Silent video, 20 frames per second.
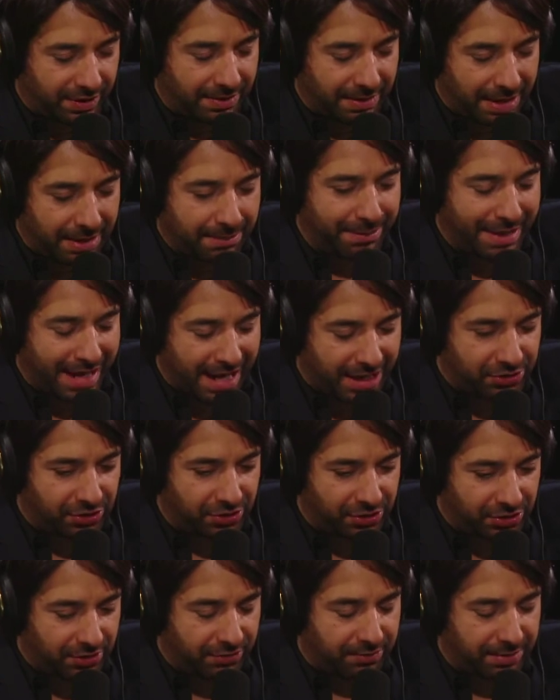
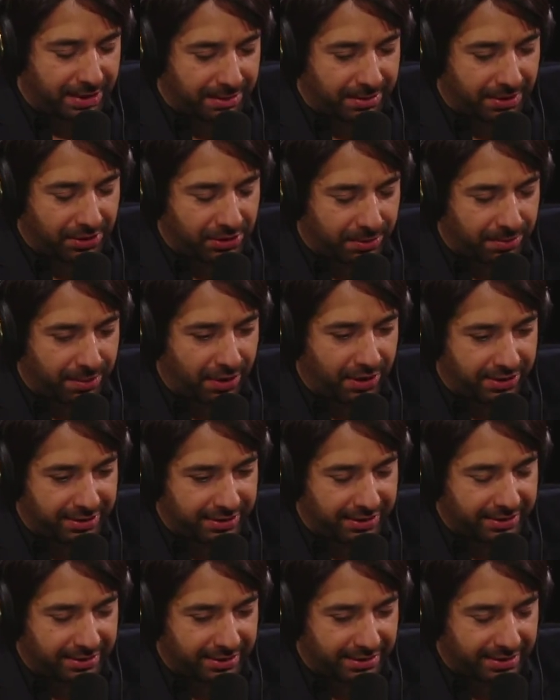impassioned you've been about your
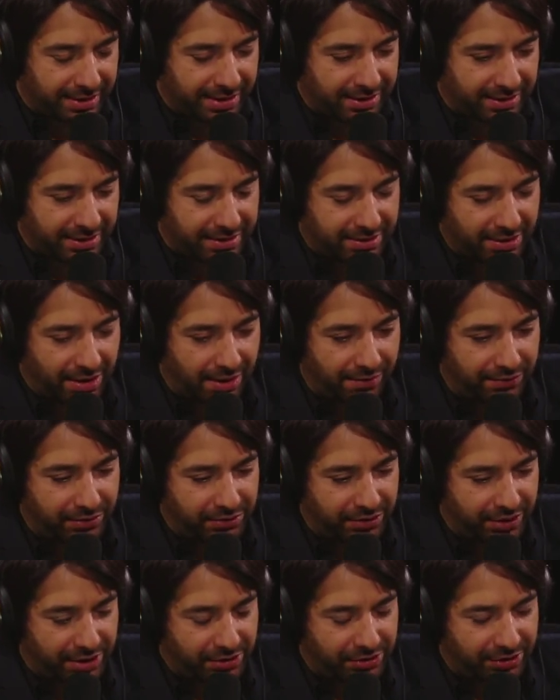politics in, in this
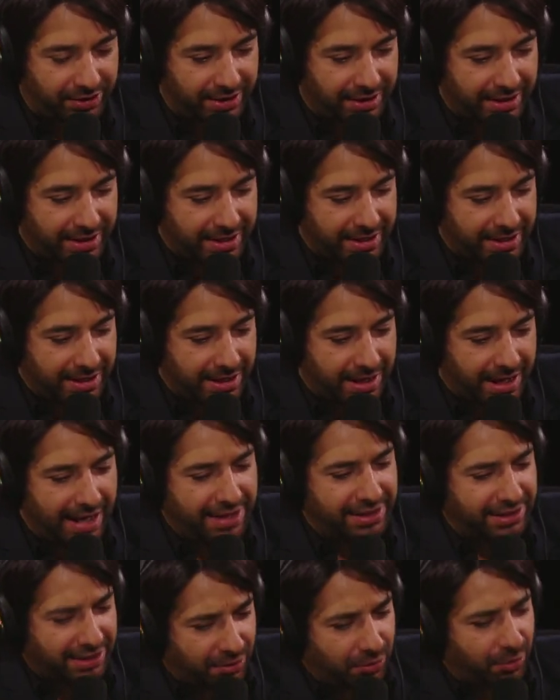conversation,
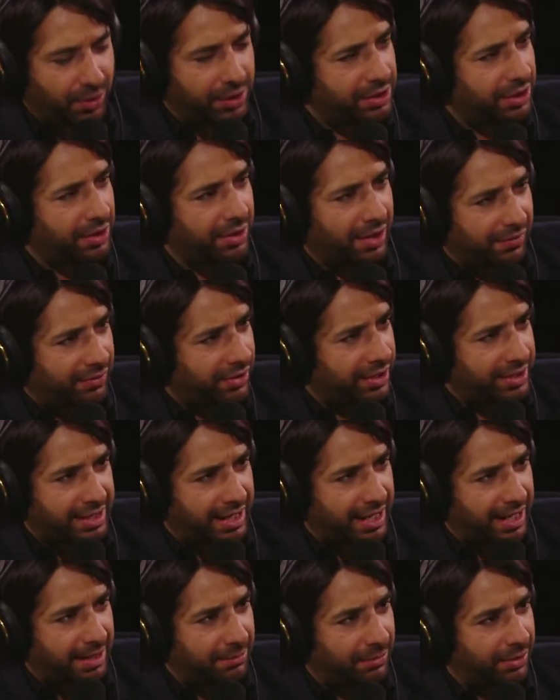has there was there ever a
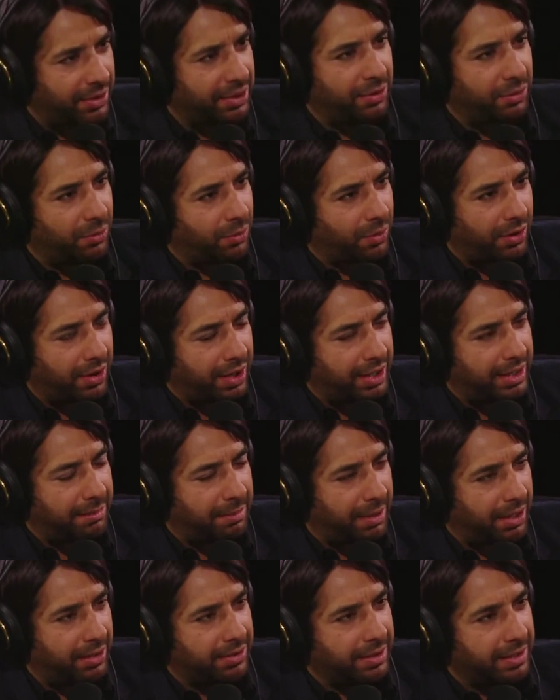time where you worried
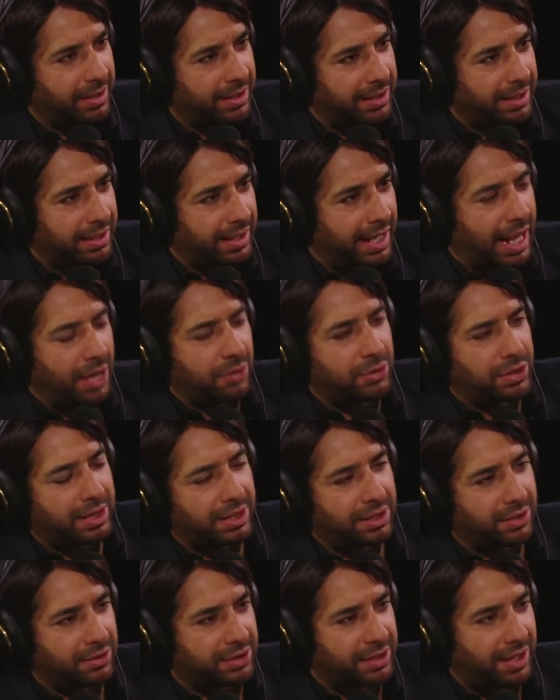about
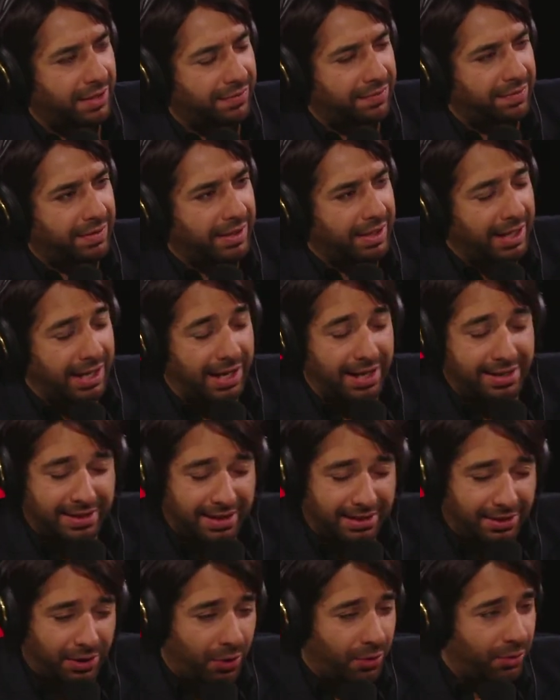outing yourself, as
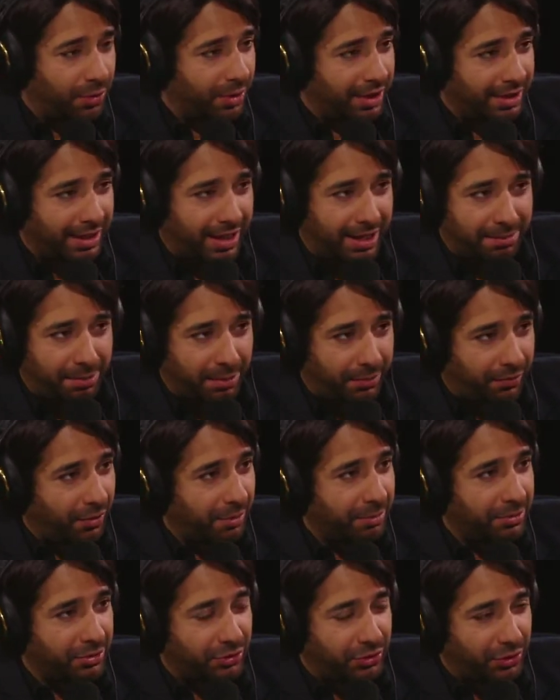I know a lot of
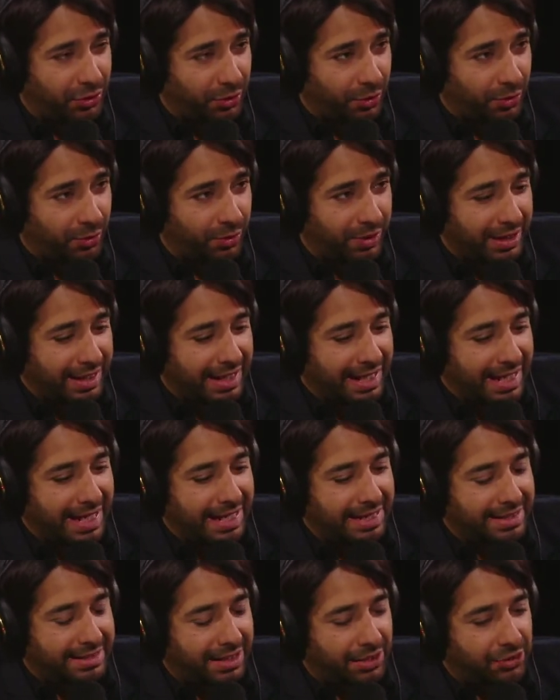performers do,
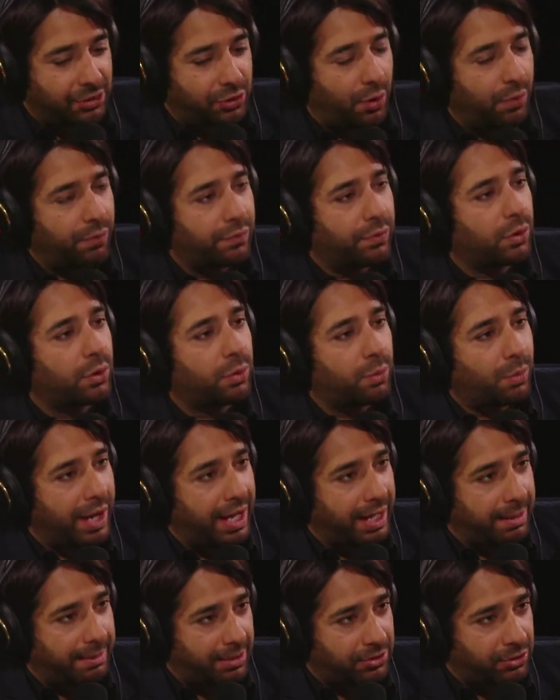in such an overt
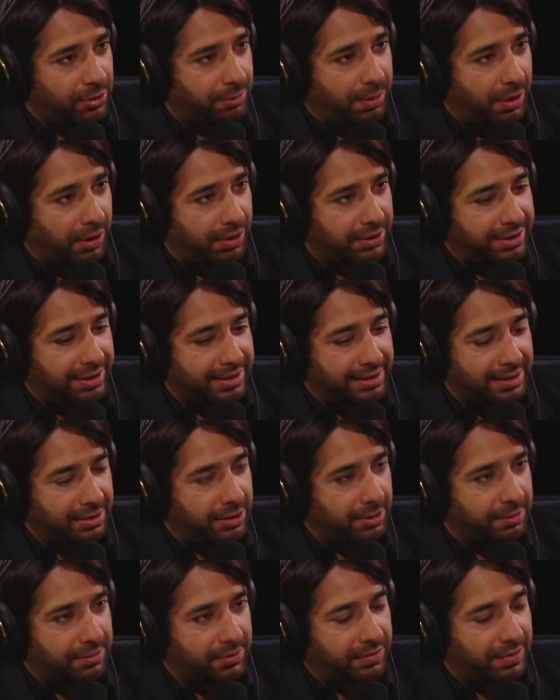way about your politics in
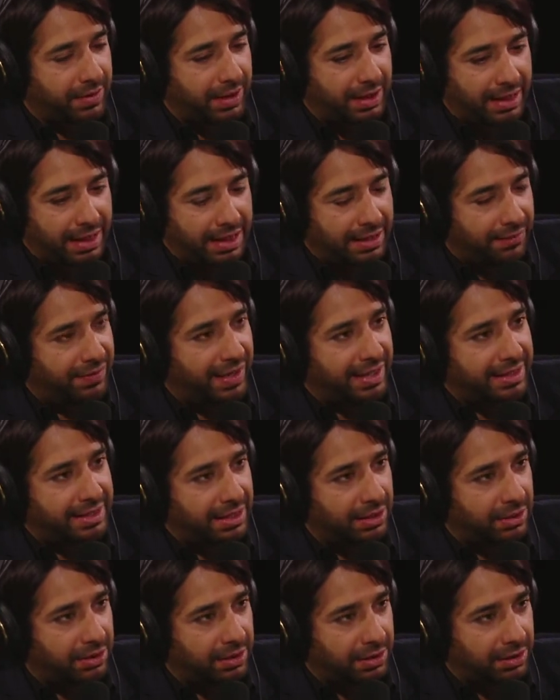terms of the, it
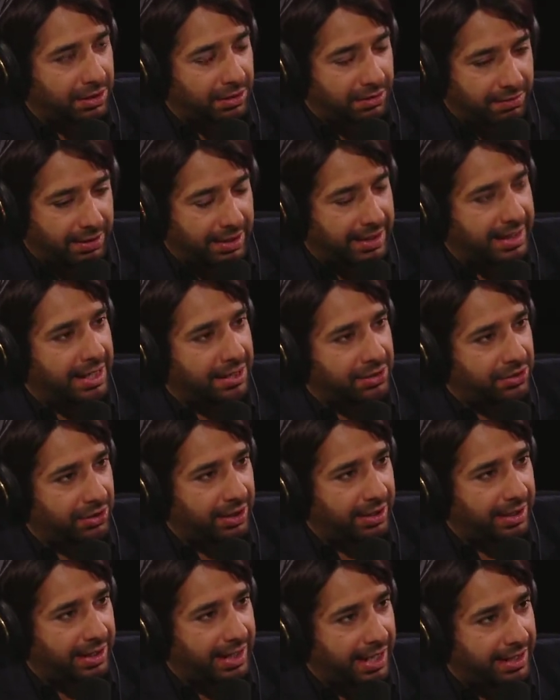affecting the gigs you're
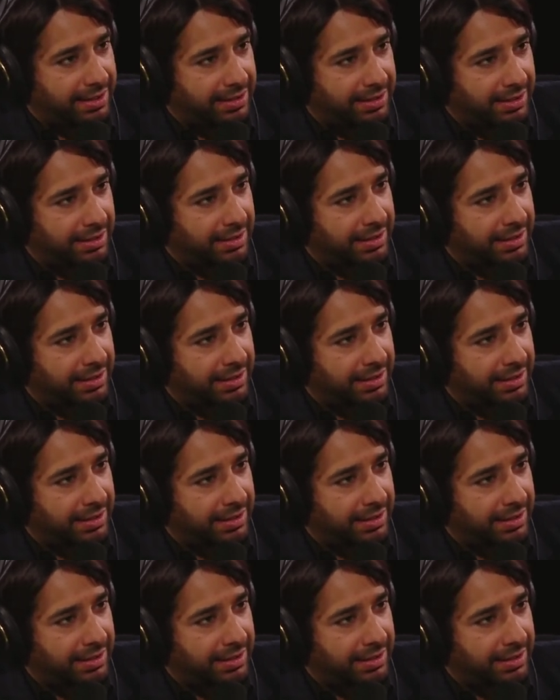going to get?